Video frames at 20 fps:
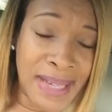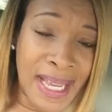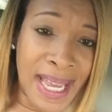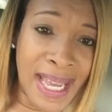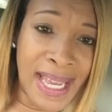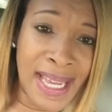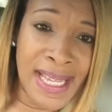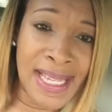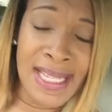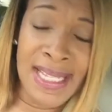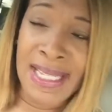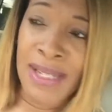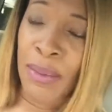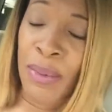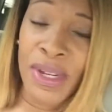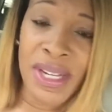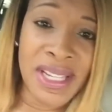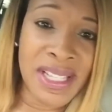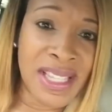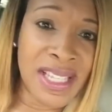And
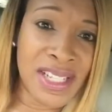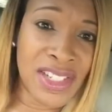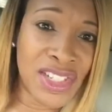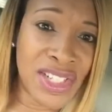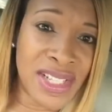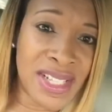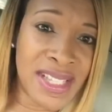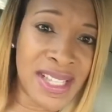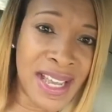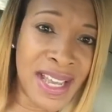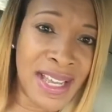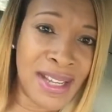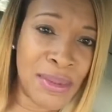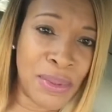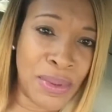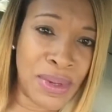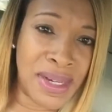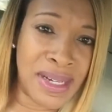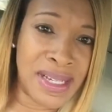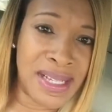one of the things she said
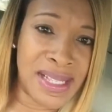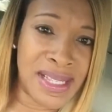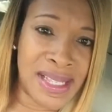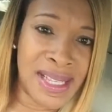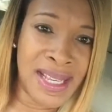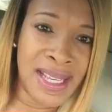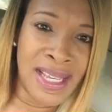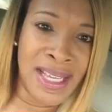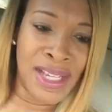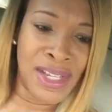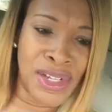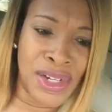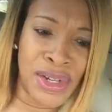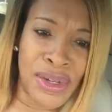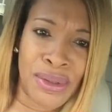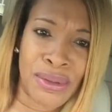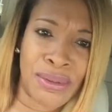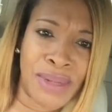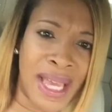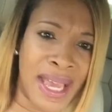was, you
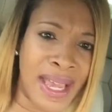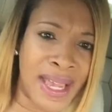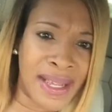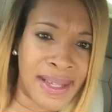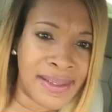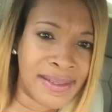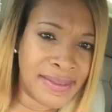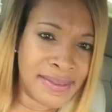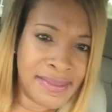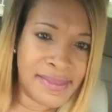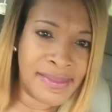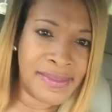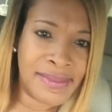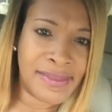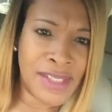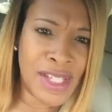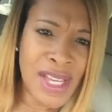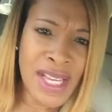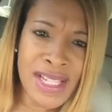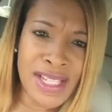know, hey,
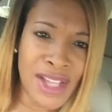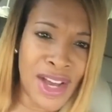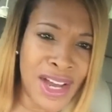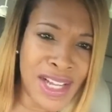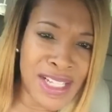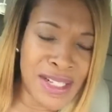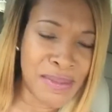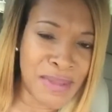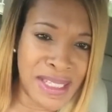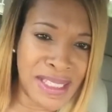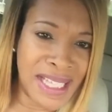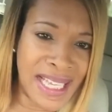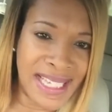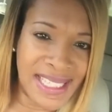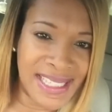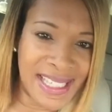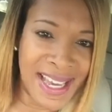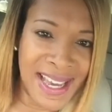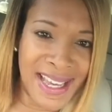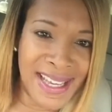you can't talk to me
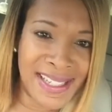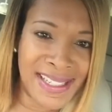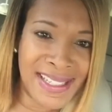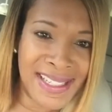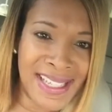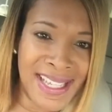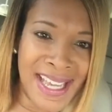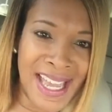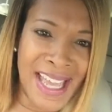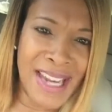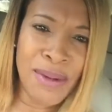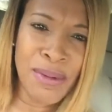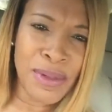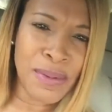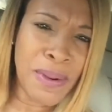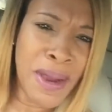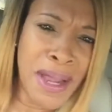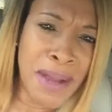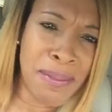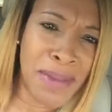like that. And it was
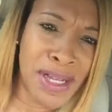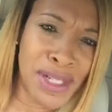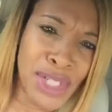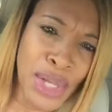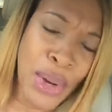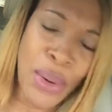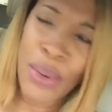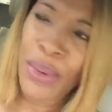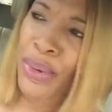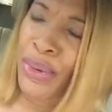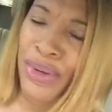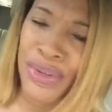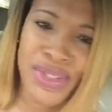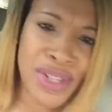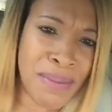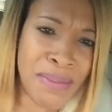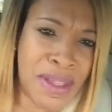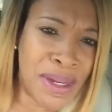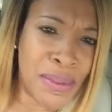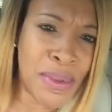probably my tone or something.